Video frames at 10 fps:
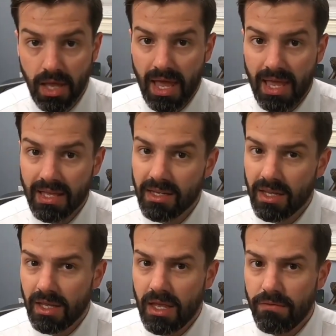And
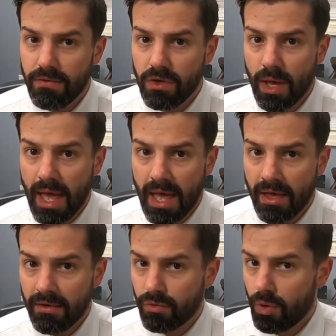if you
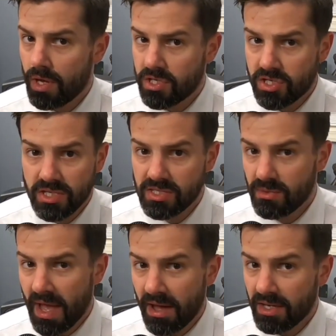have questions
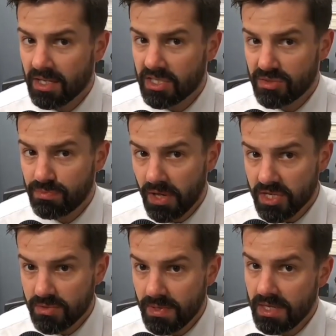about an
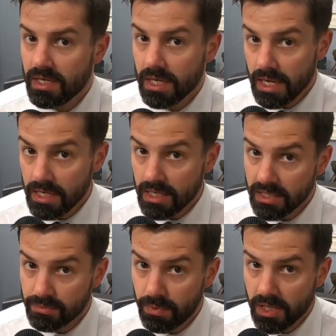expungement, need an
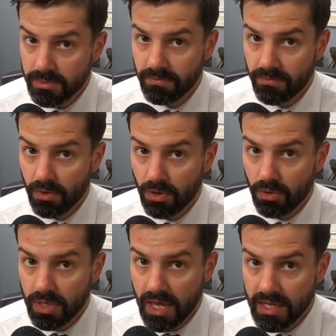expungement for an
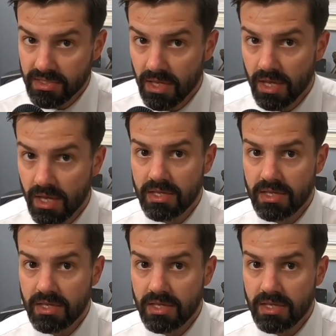old case,